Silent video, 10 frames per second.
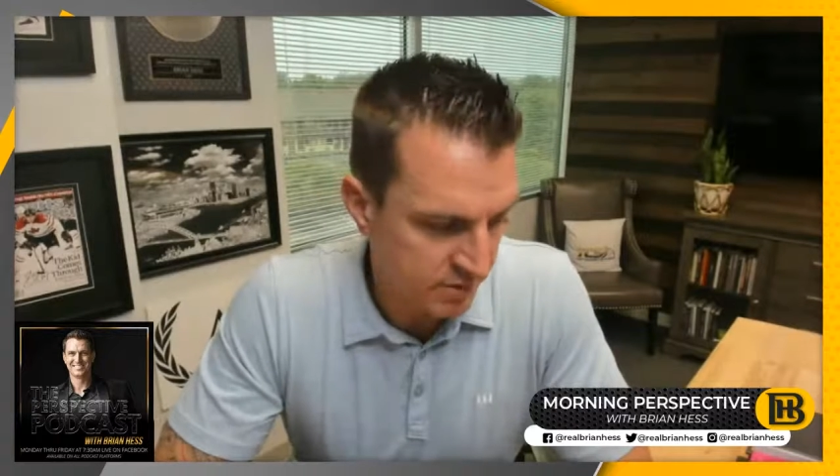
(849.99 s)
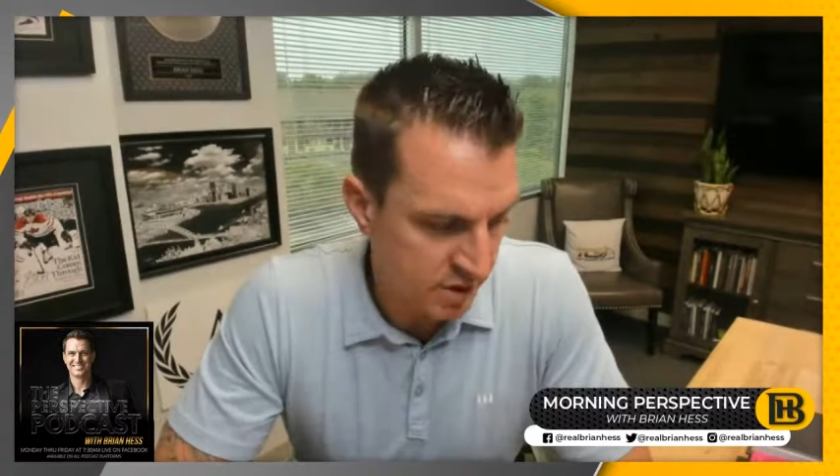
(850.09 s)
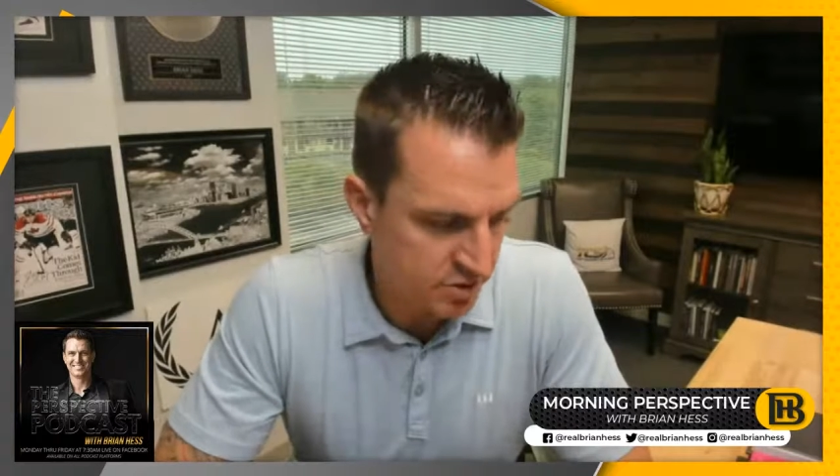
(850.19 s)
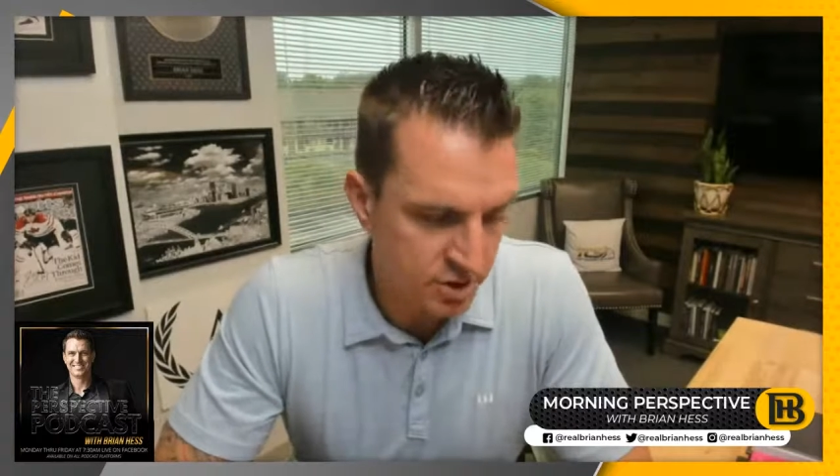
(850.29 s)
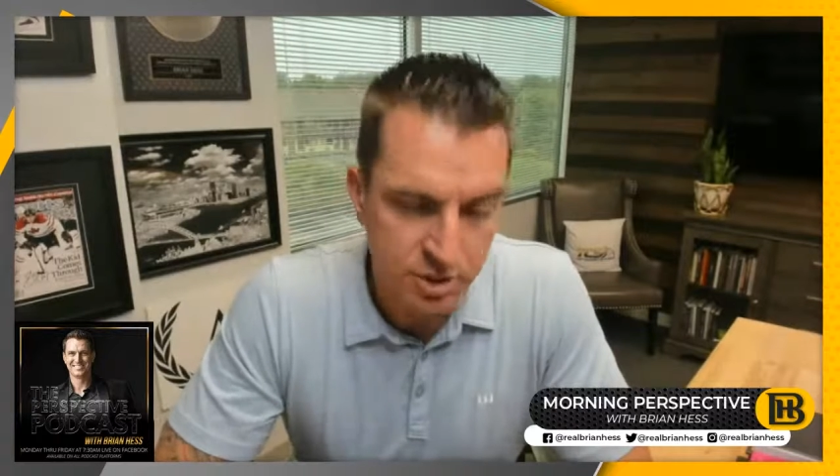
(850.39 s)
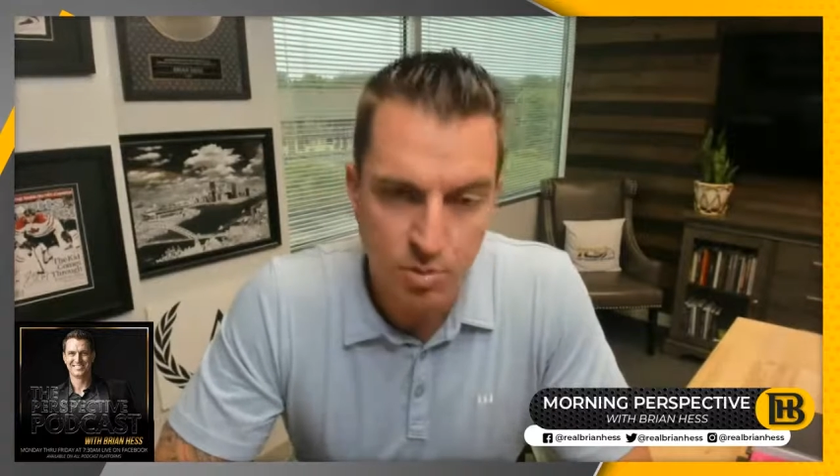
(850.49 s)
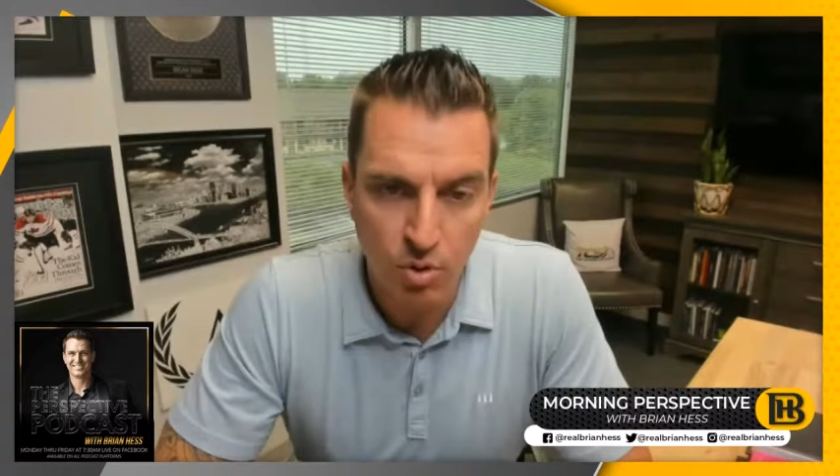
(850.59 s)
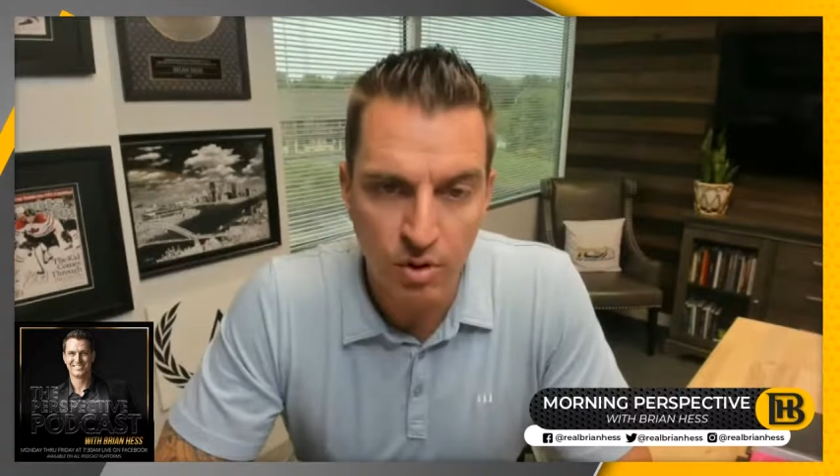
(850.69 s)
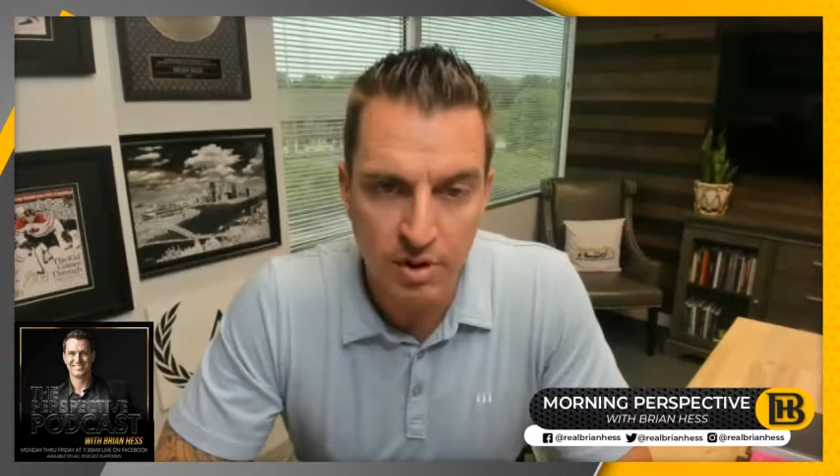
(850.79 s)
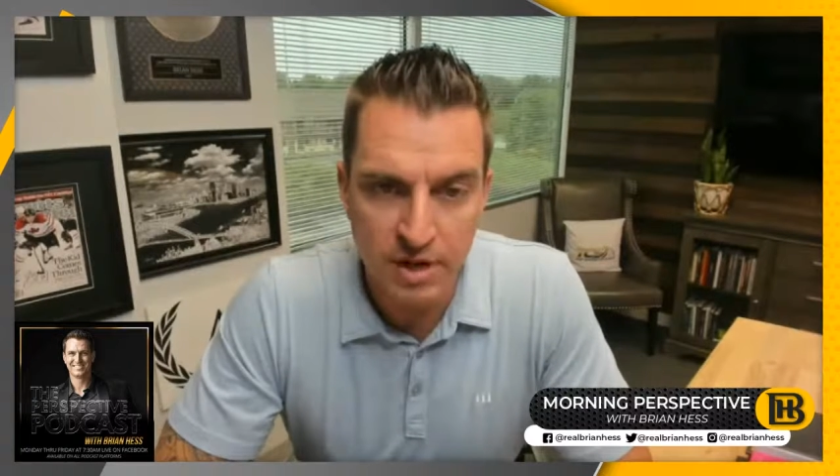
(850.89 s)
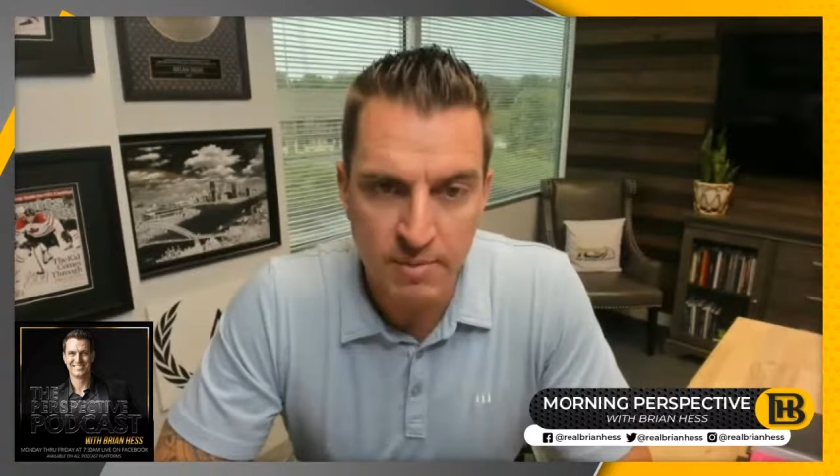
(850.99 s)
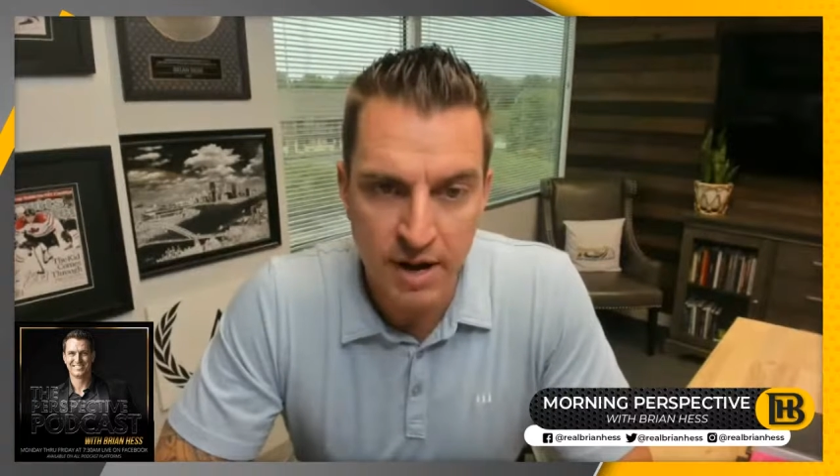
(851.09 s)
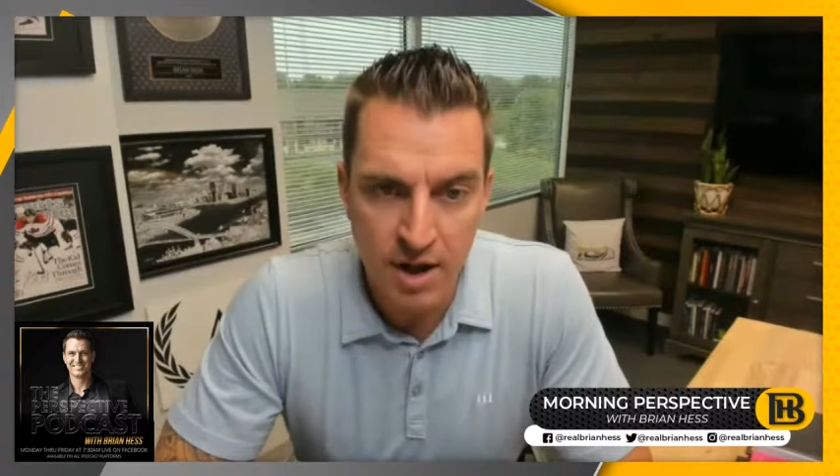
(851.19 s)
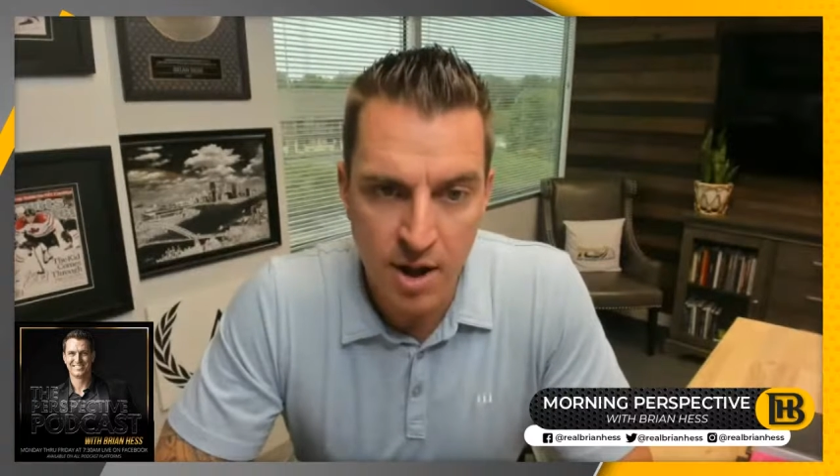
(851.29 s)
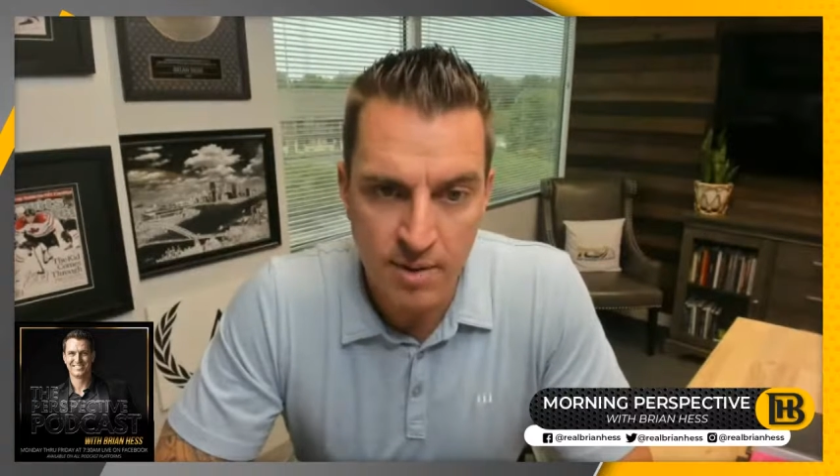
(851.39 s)
hundreds more in
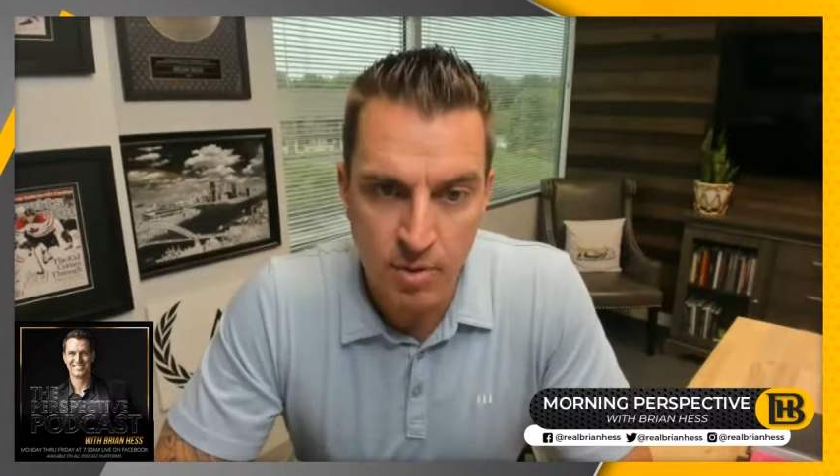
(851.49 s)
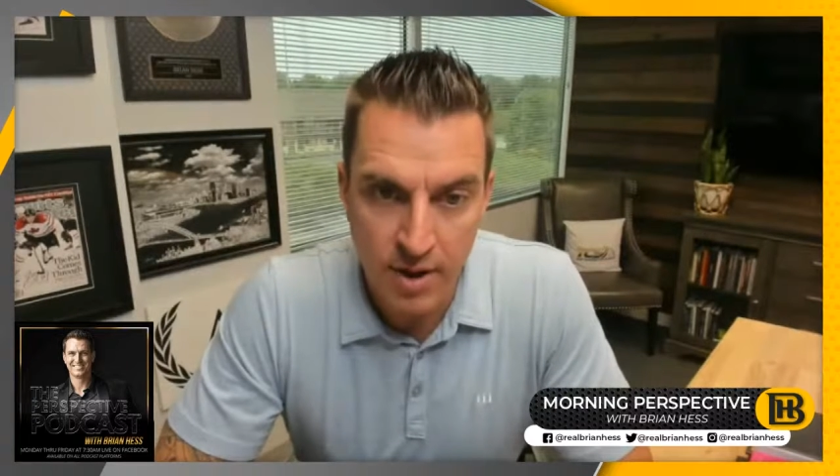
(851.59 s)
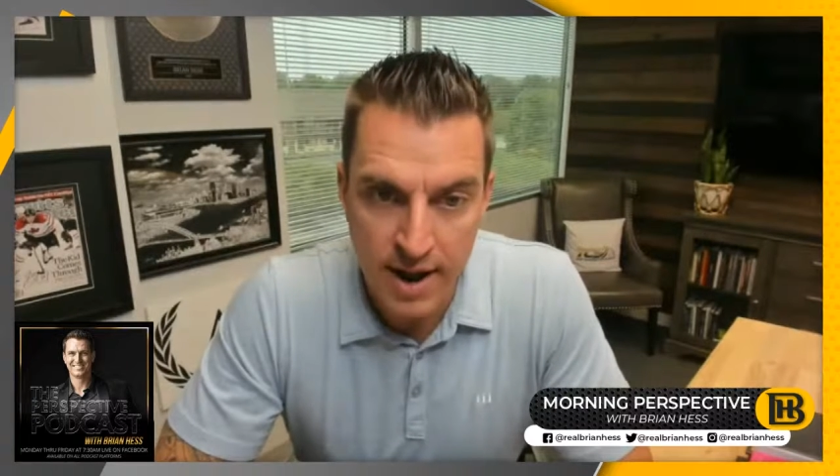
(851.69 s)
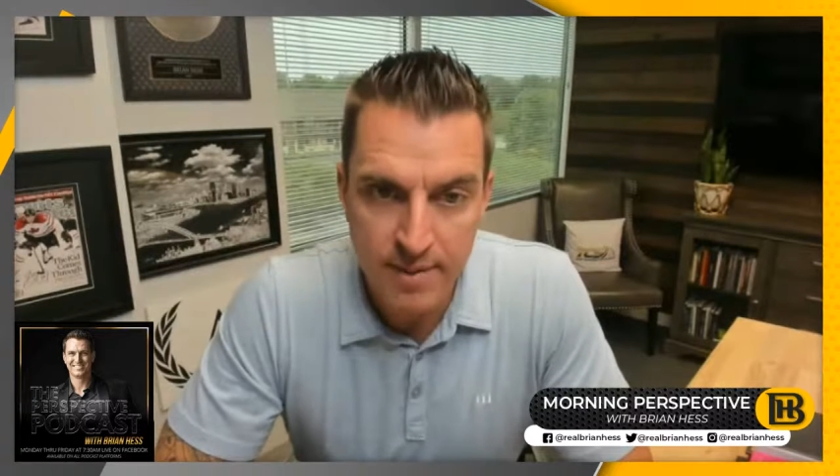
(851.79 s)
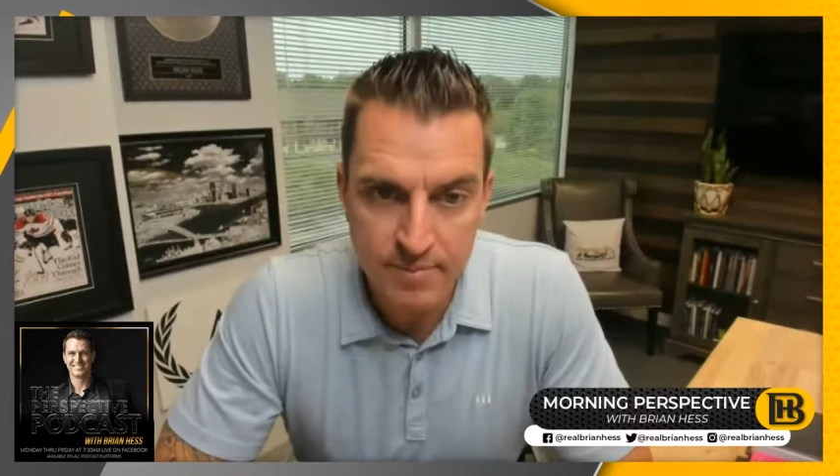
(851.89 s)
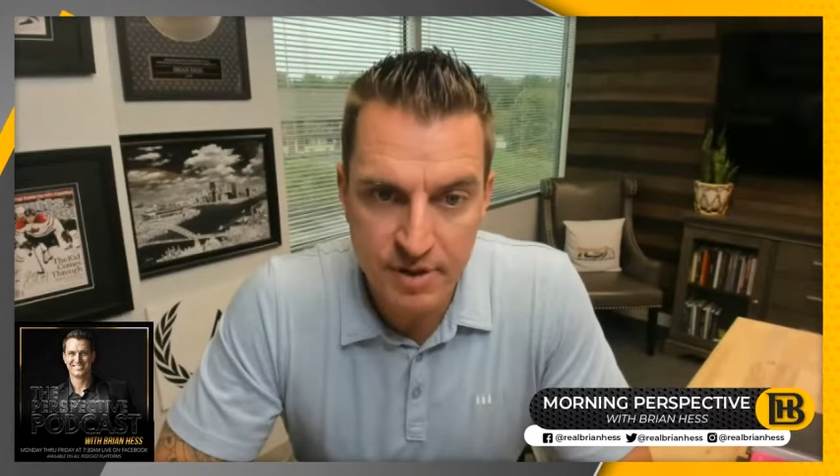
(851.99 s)
my Audible app